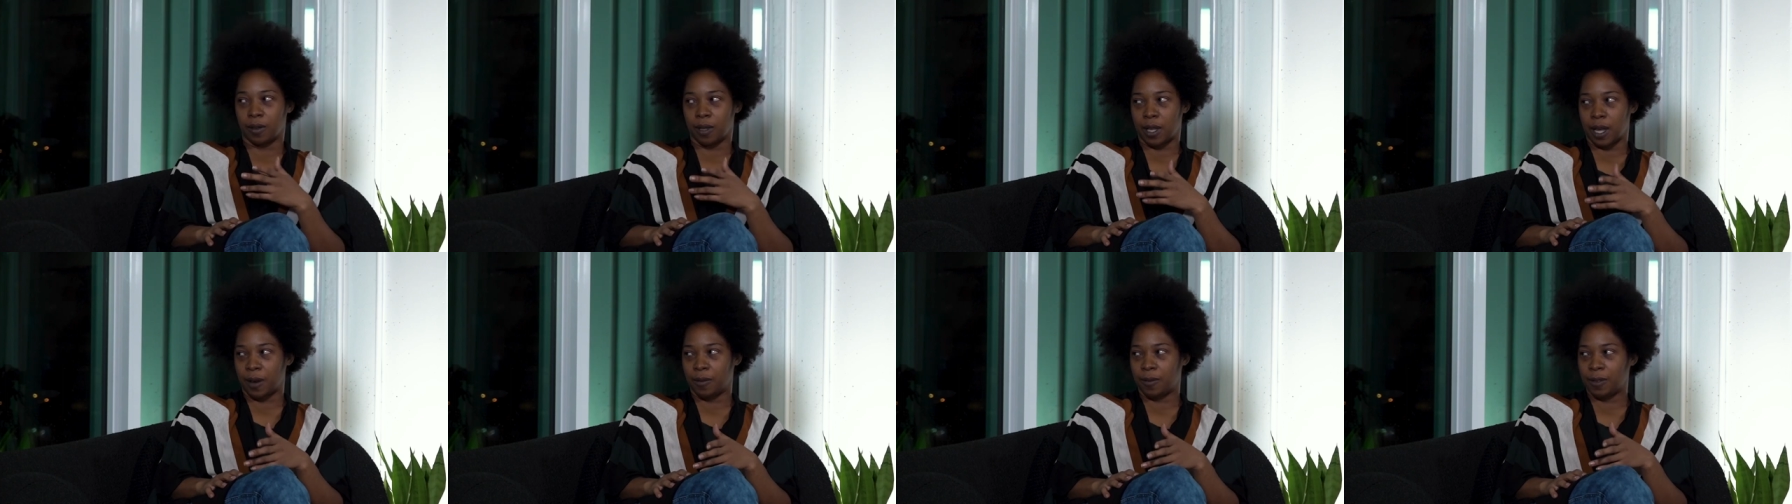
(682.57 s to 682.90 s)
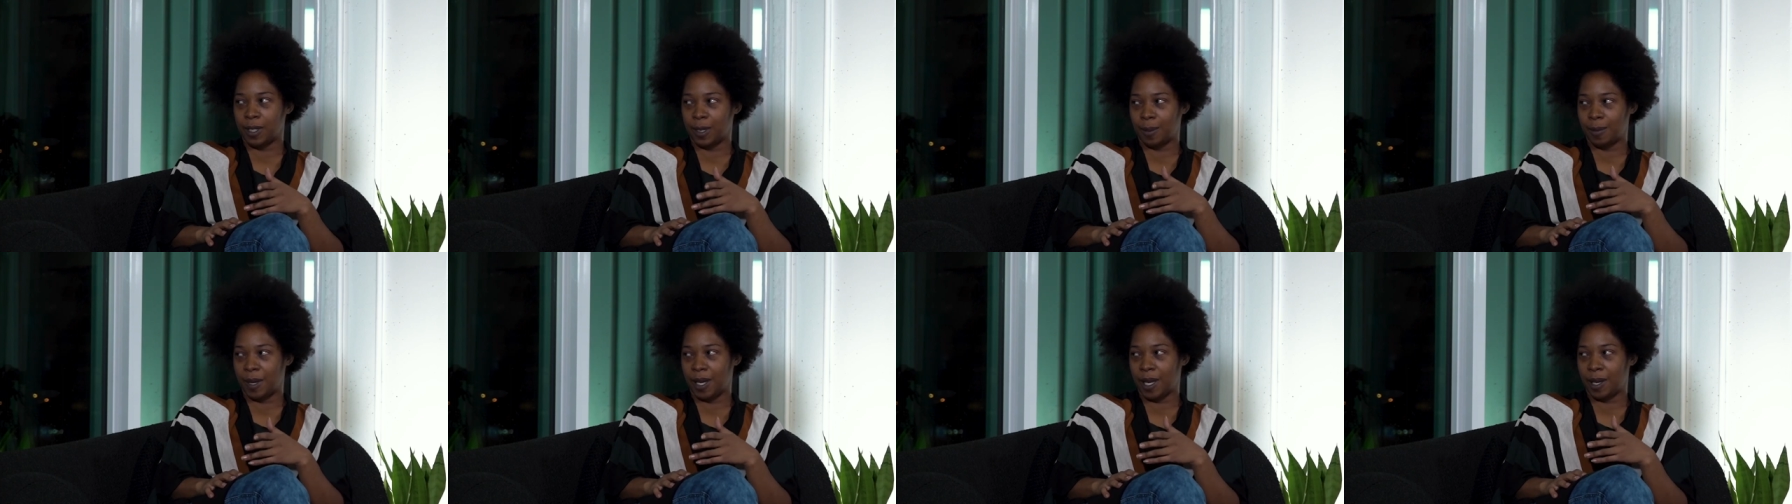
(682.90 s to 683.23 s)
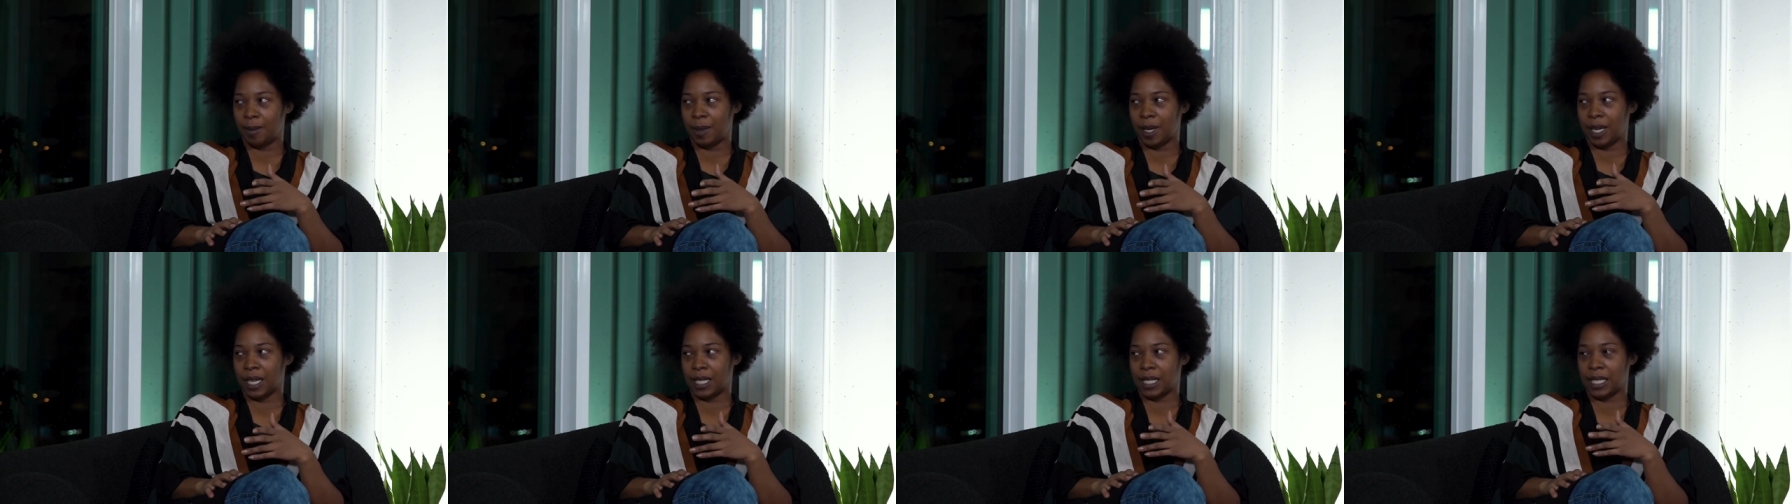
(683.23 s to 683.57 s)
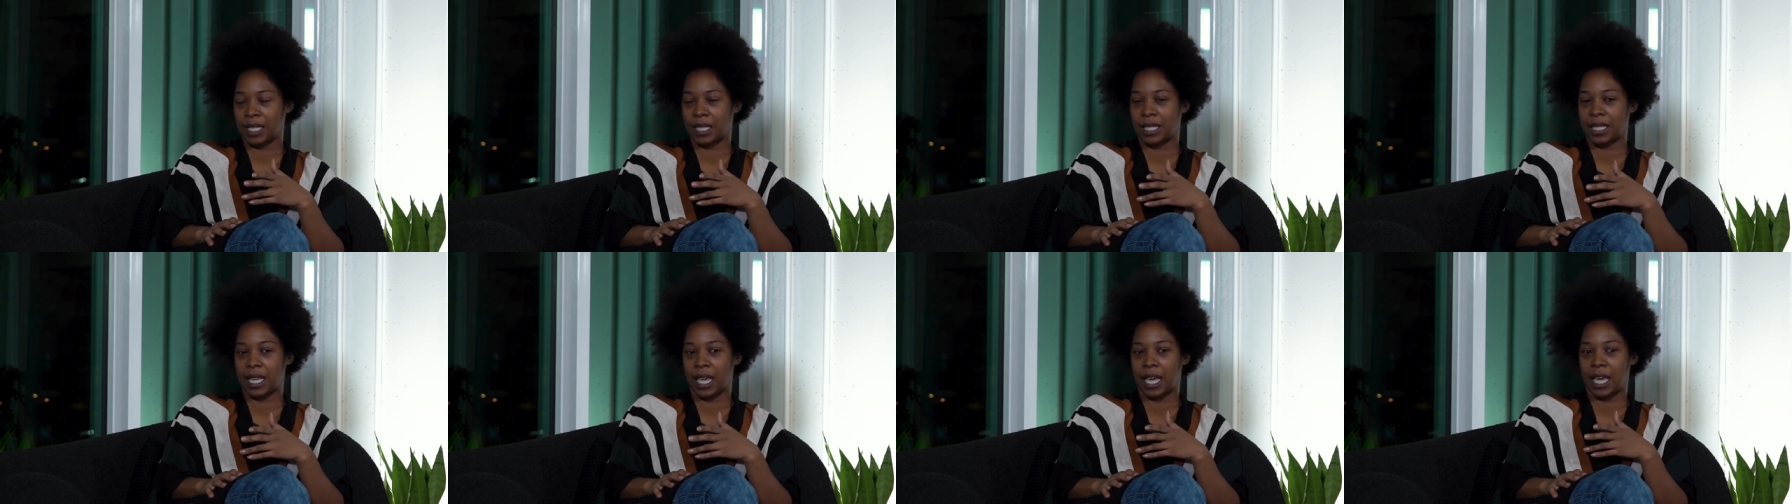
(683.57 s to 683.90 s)
love to me because
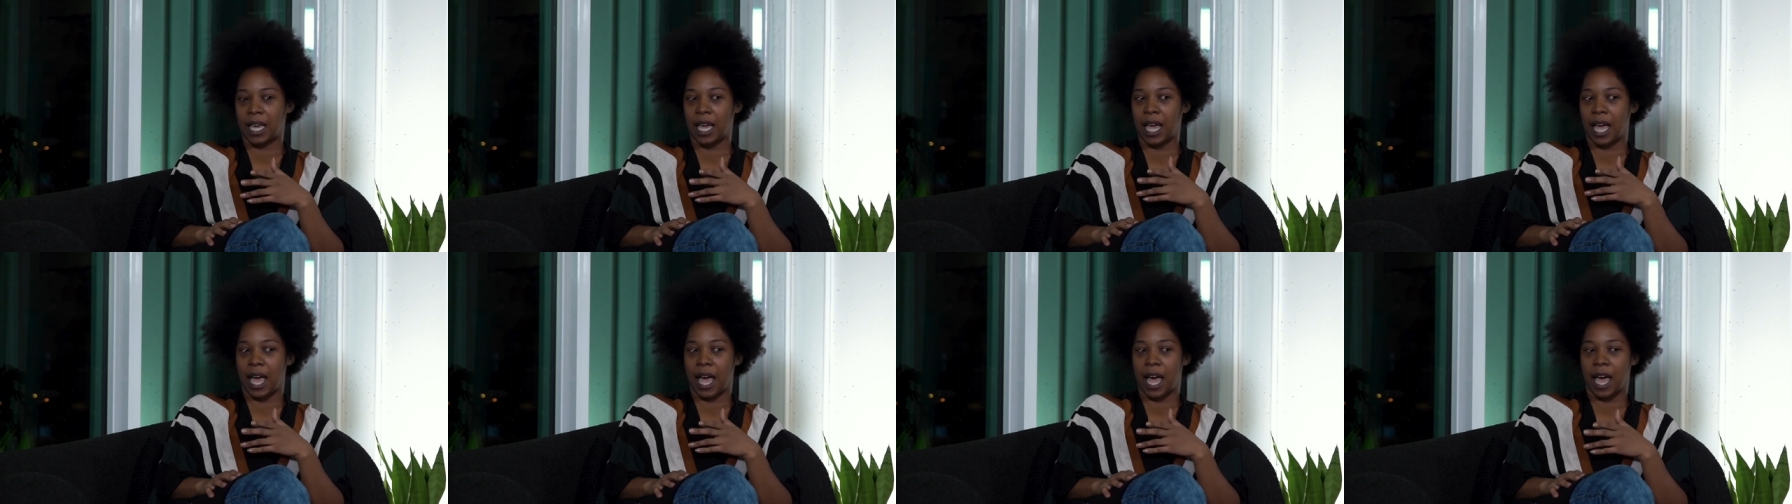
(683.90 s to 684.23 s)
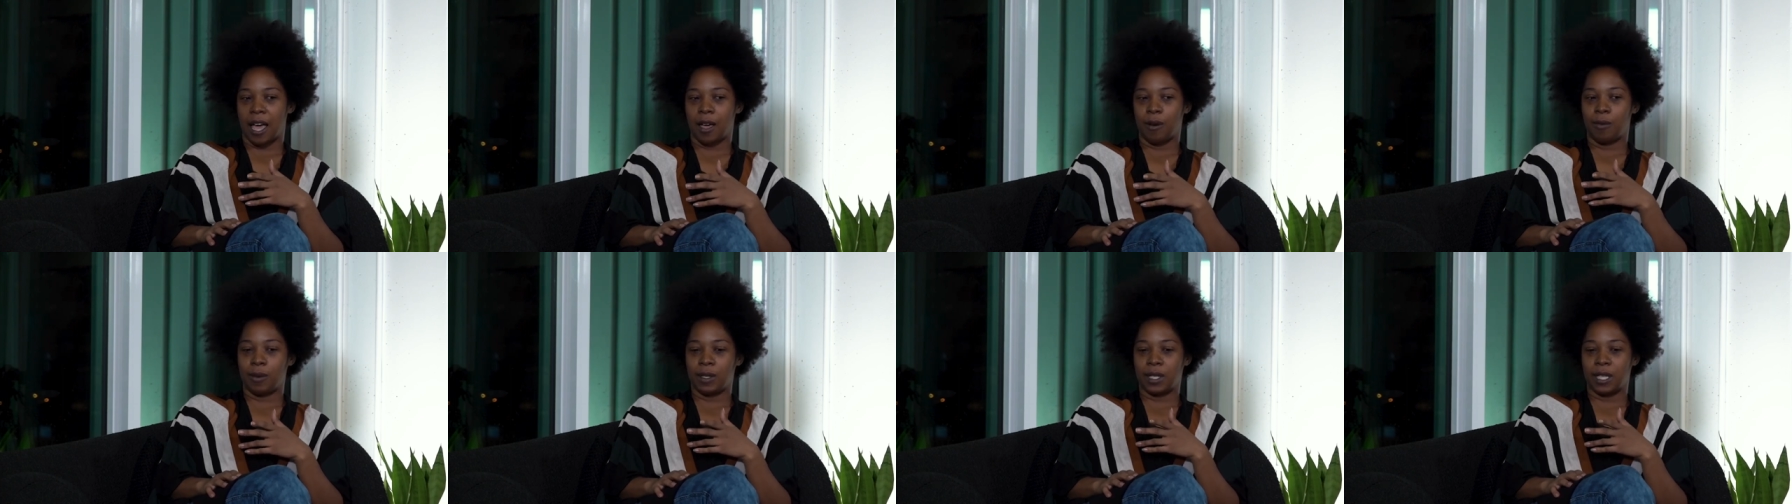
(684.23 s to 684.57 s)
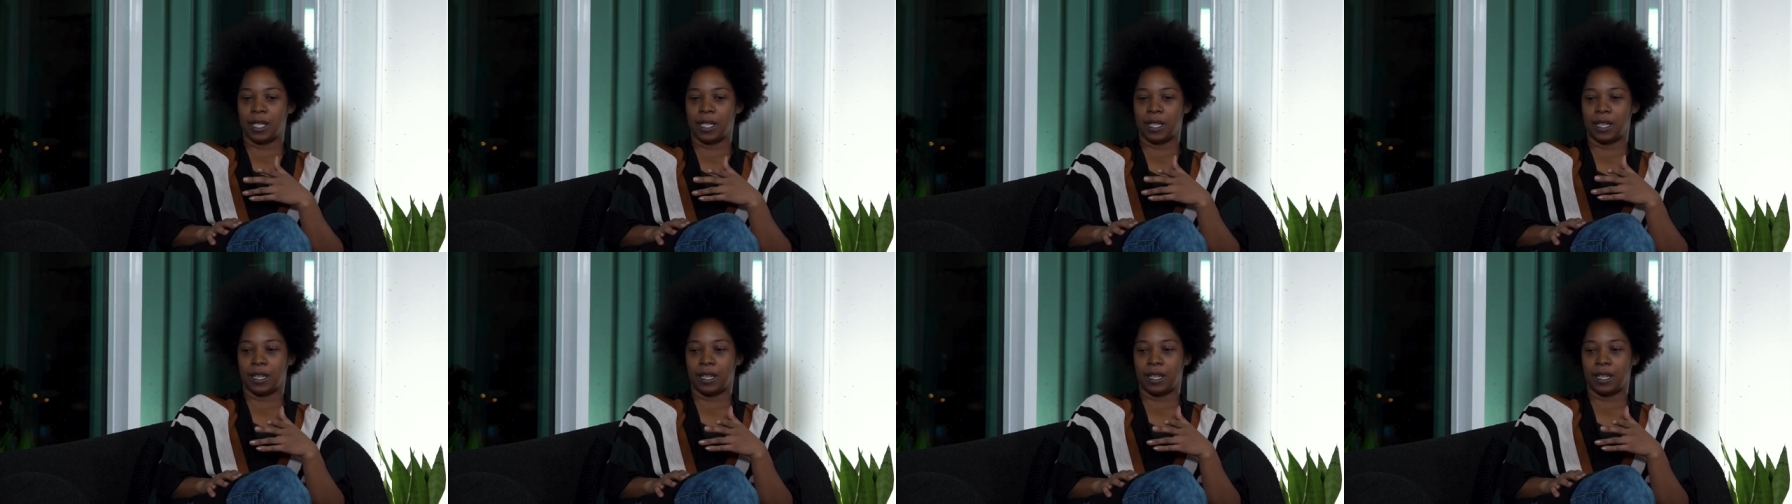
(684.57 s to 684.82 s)
it's like I wasn't